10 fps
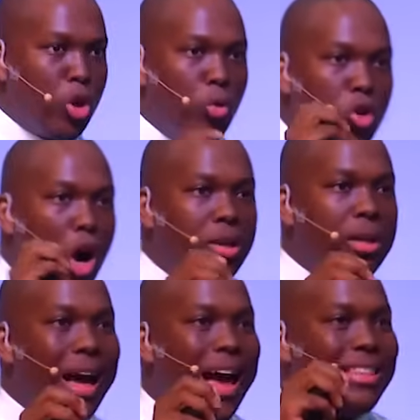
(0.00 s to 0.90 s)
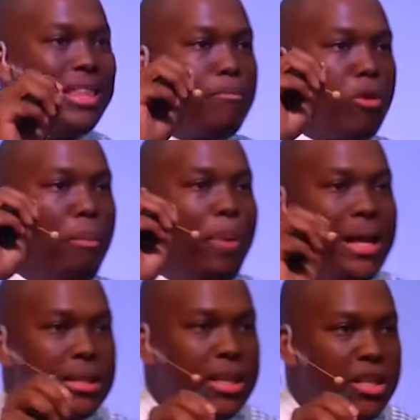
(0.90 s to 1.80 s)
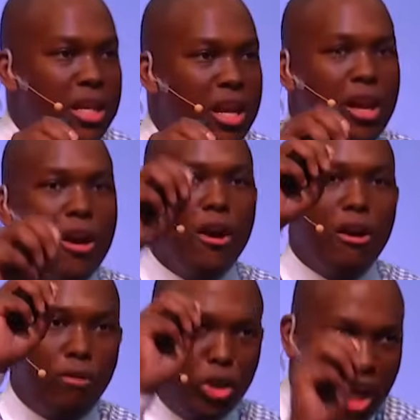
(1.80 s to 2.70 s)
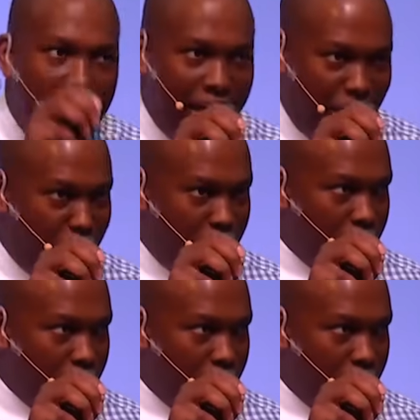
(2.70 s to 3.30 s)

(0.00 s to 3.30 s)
Nokia had the propensity for change.